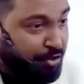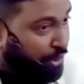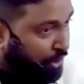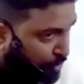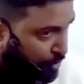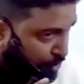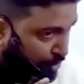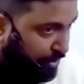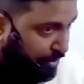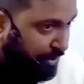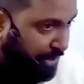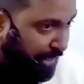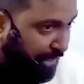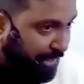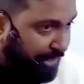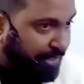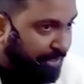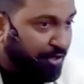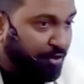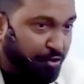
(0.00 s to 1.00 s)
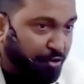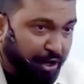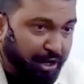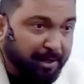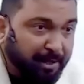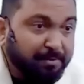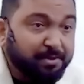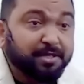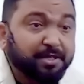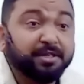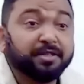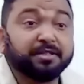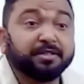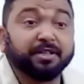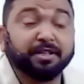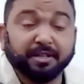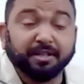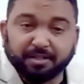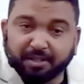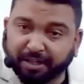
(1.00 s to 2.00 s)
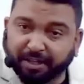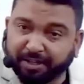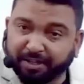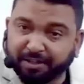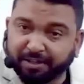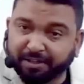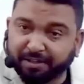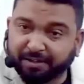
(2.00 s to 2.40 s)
They used to take dreams seriously.